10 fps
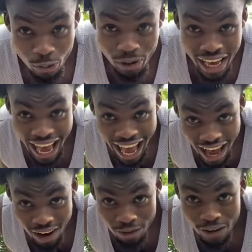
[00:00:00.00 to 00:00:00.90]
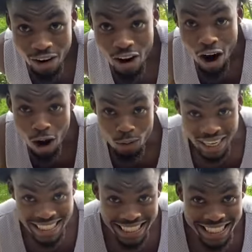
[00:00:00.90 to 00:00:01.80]
we have
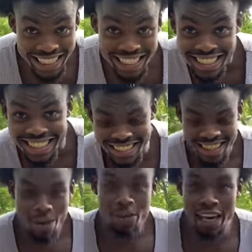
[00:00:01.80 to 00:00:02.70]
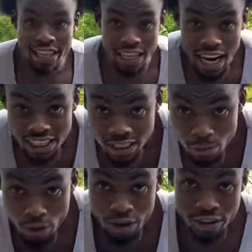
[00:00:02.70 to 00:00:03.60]
Harachis. We got the
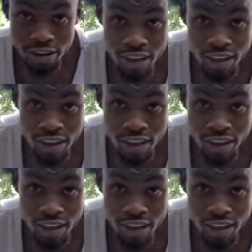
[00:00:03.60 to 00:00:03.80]
Hachimuras.